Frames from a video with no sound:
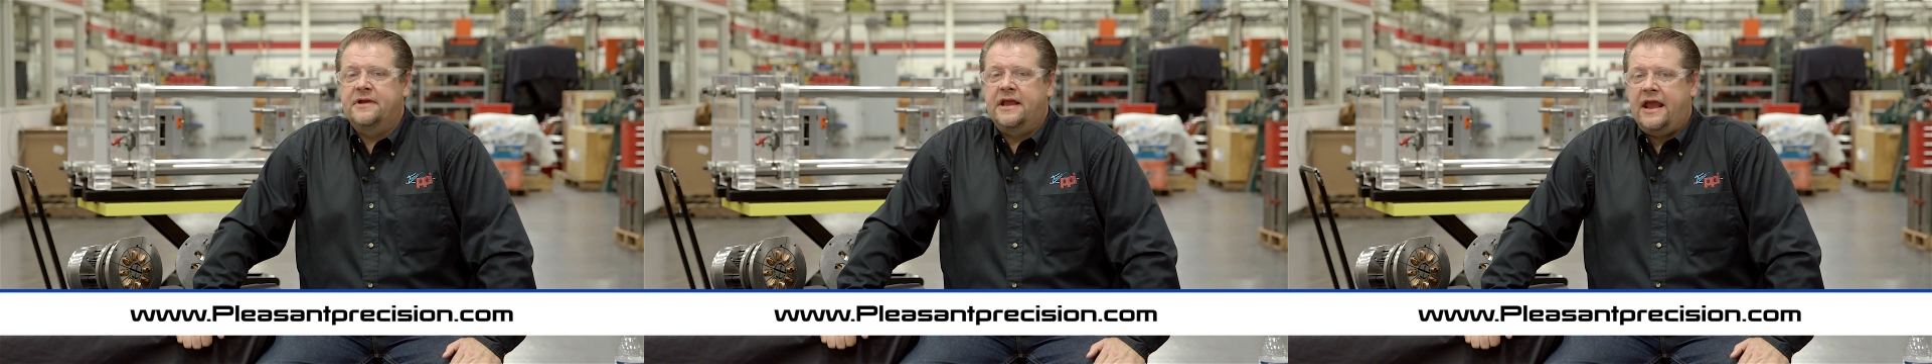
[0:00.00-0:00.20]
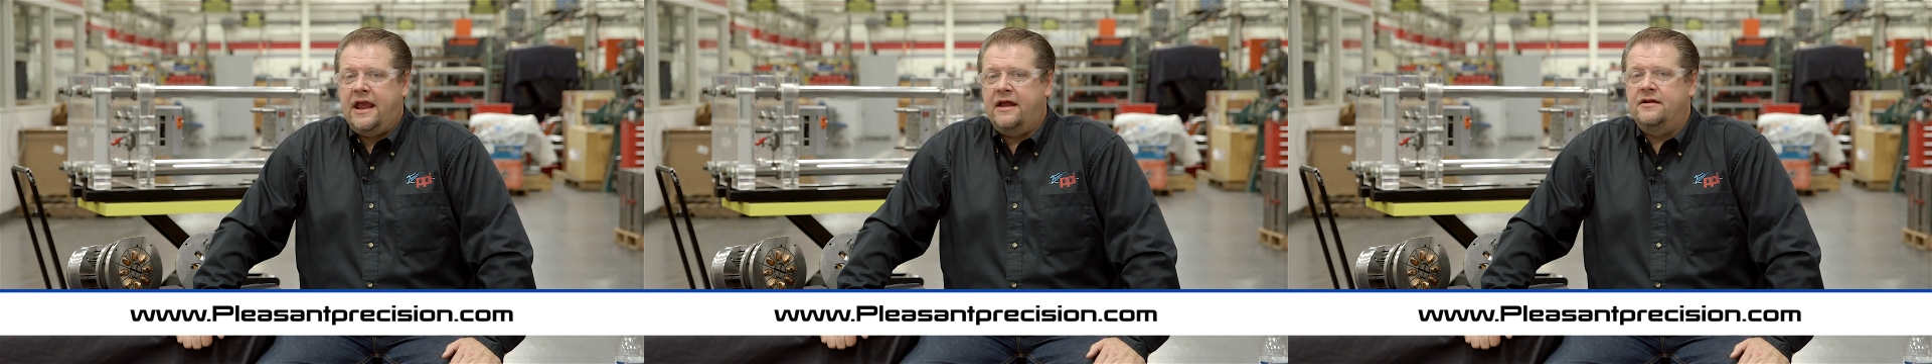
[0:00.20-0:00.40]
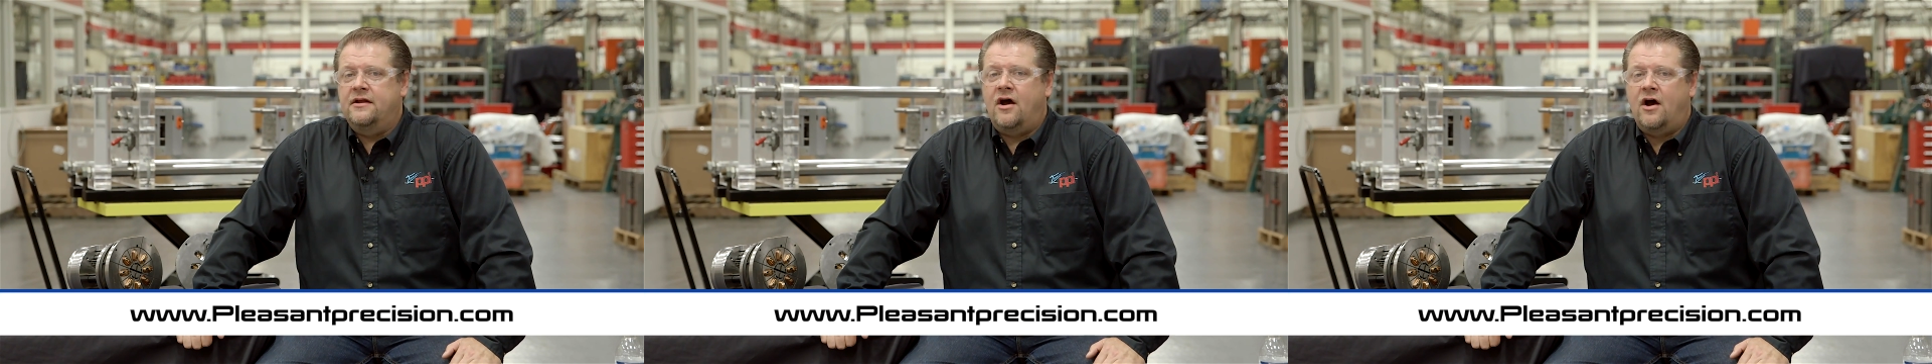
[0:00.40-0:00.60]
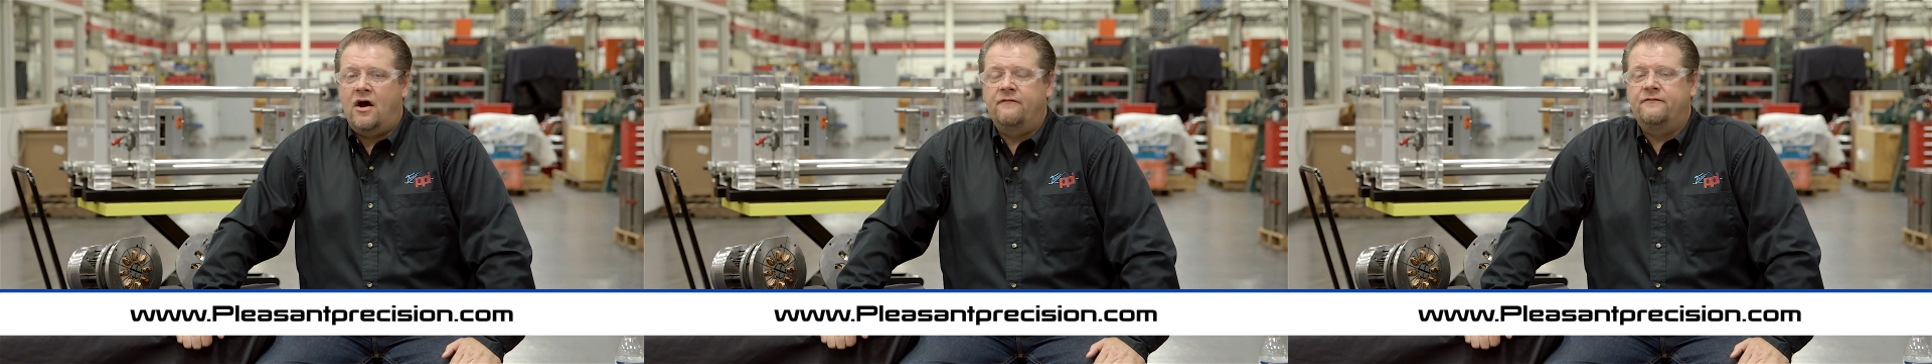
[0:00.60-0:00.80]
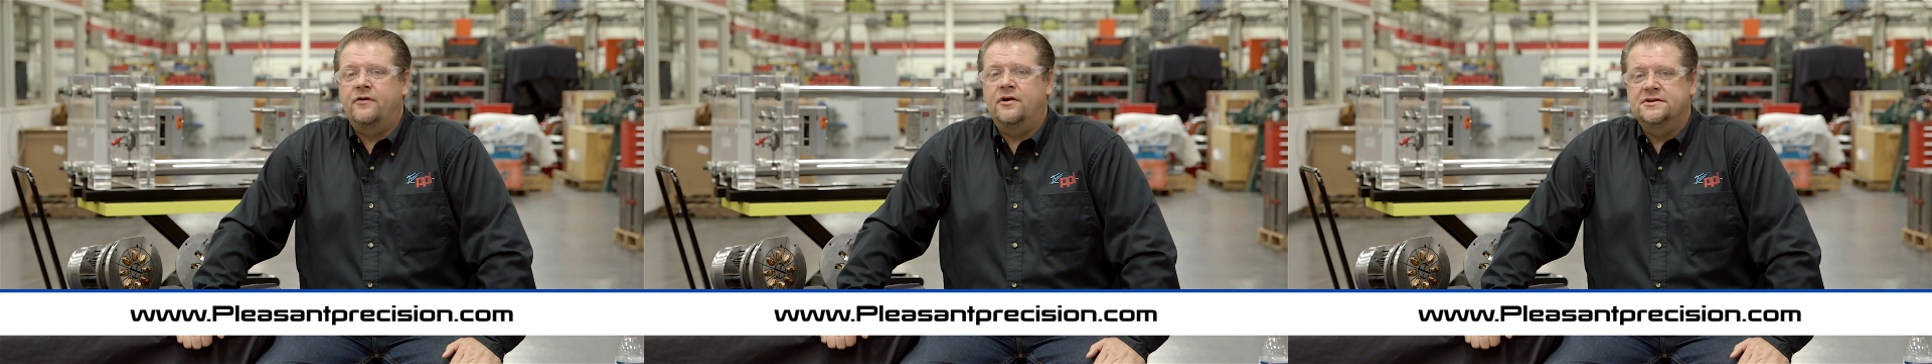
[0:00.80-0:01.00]
can
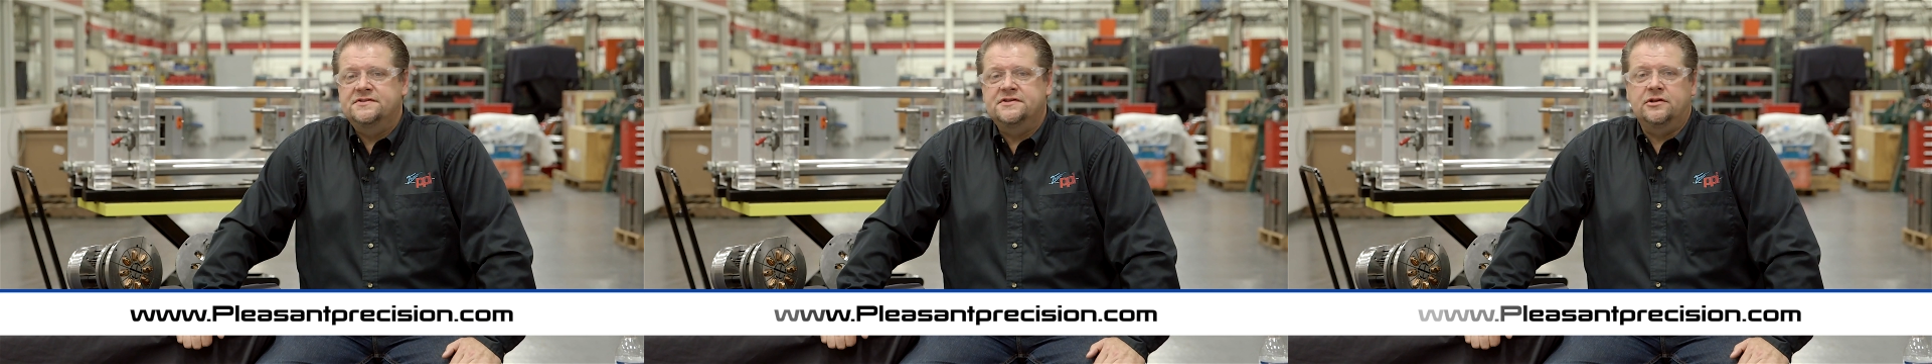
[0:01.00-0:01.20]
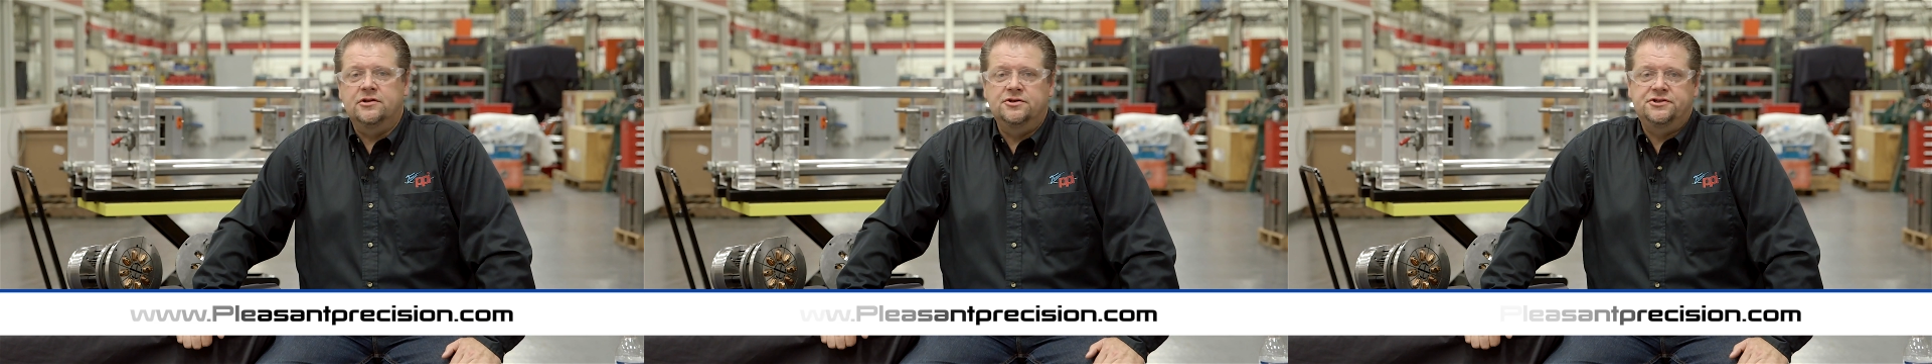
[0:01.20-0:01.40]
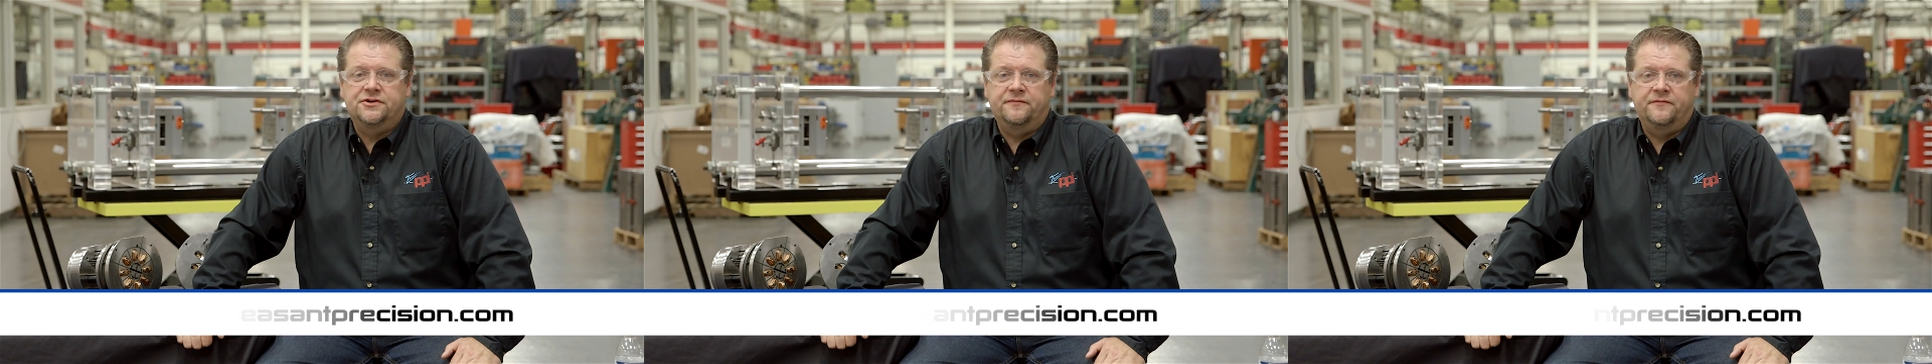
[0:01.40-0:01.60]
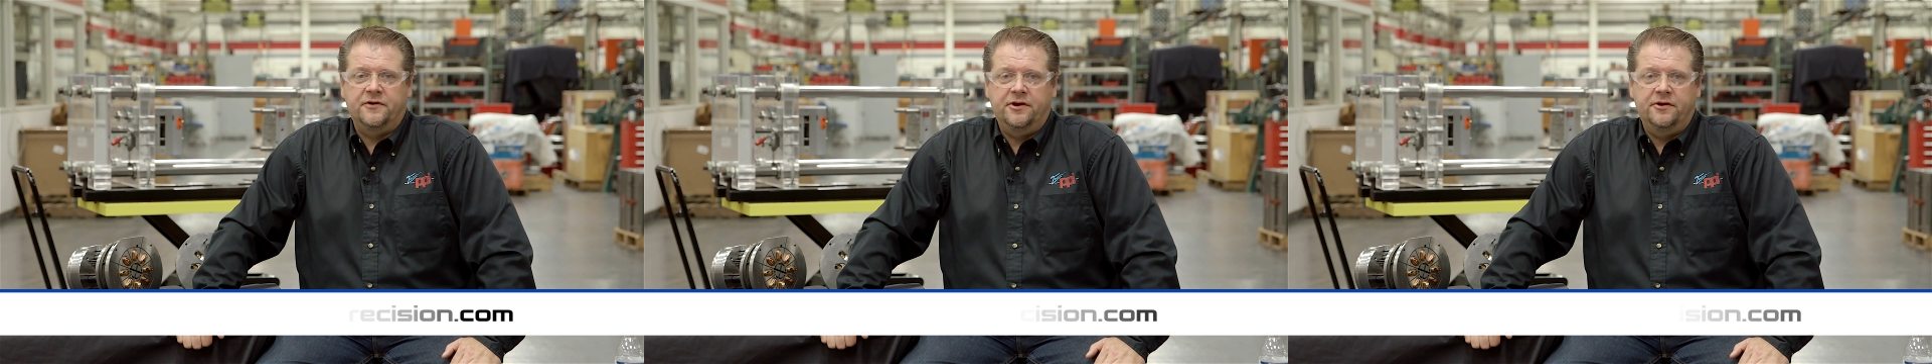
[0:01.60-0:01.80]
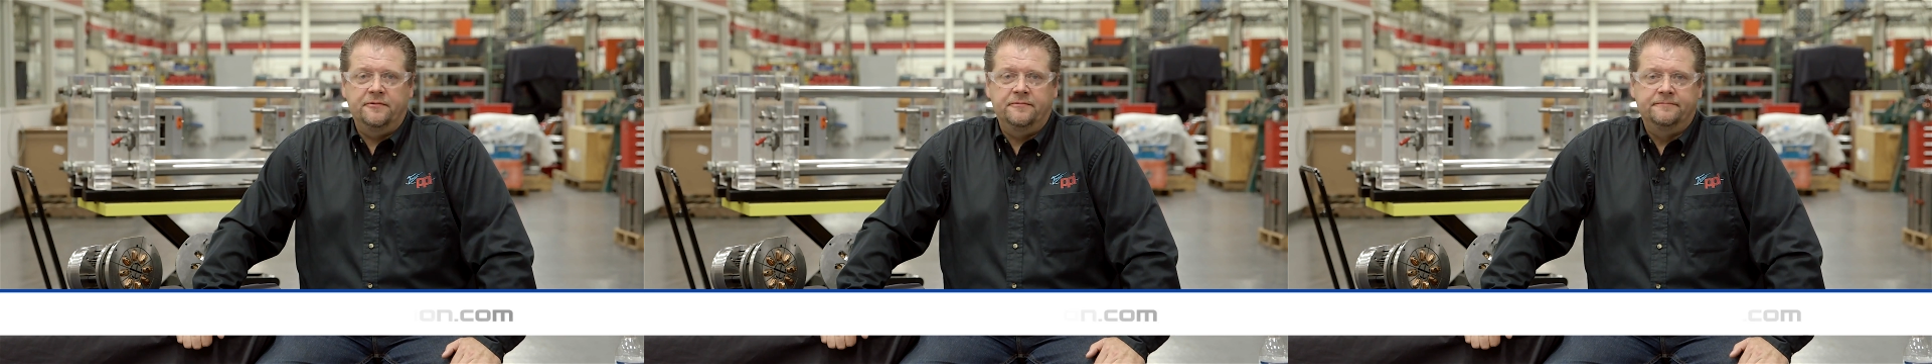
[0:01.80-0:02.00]
offer a solution for you.